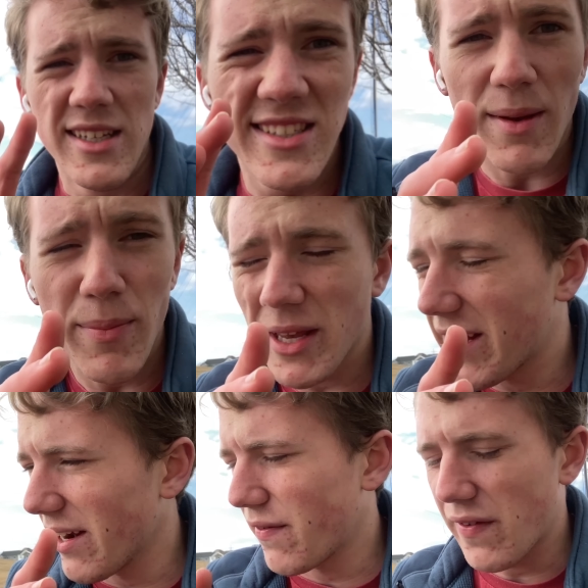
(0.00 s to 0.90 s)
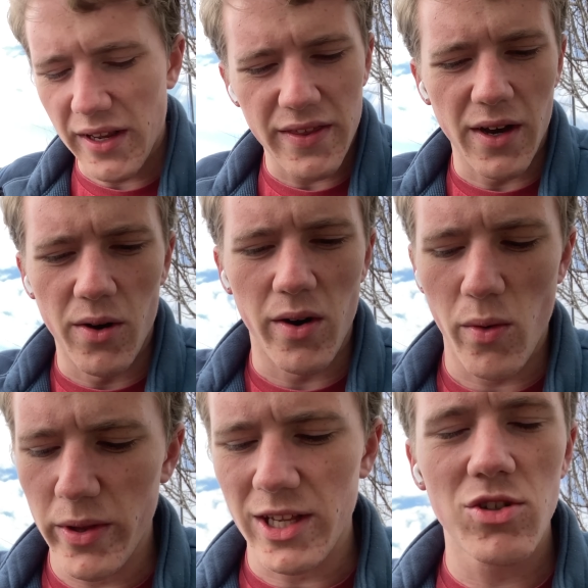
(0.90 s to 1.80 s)
Something kind of funny though,
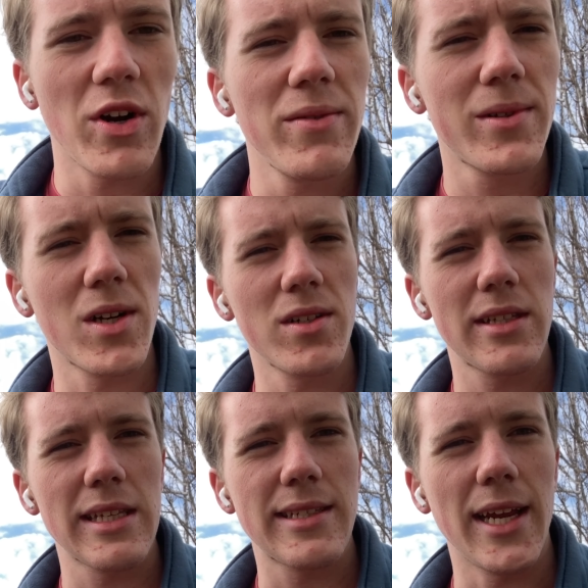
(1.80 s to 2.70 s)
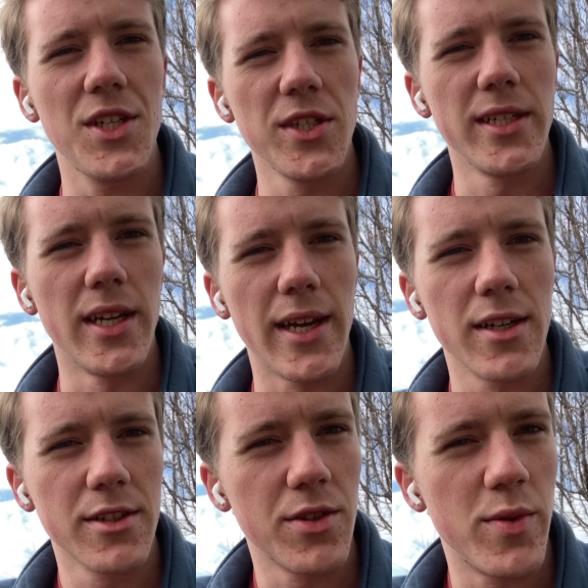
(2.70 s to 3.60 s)
when the train returns to the station,
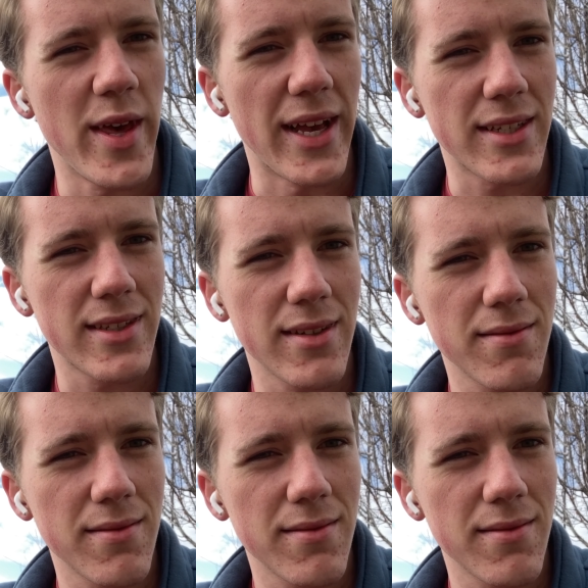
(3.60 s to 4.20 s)
it'll do this.